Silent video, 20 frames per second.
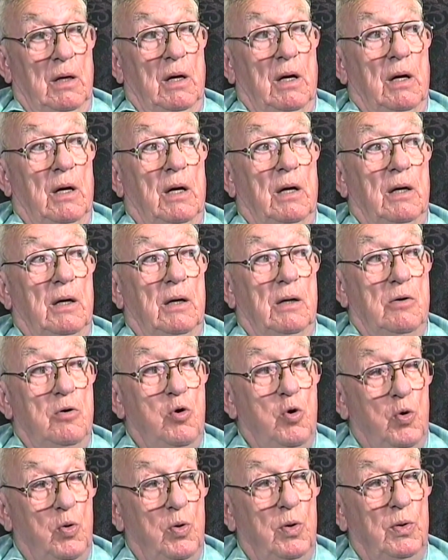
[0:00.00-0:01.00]
Uh,
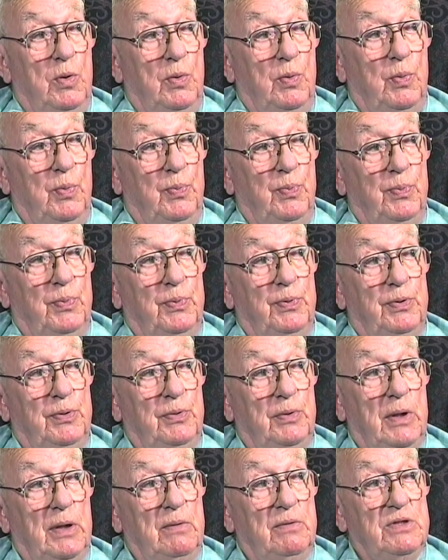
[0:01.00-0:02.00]

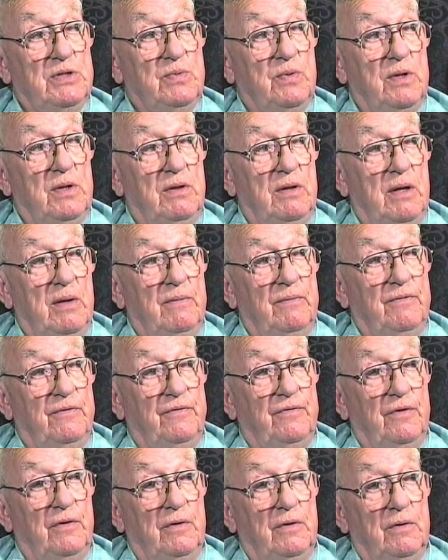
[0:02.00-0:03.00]
I was with them
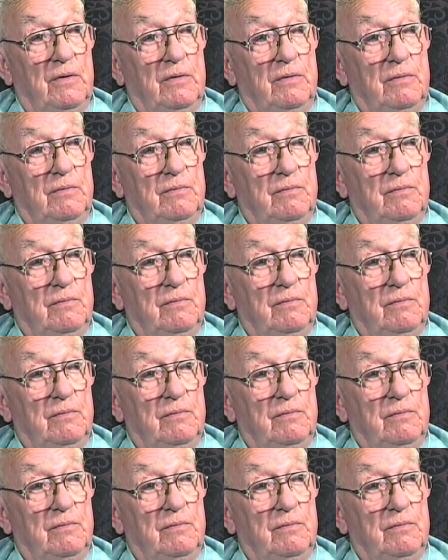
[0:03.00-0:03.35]
for.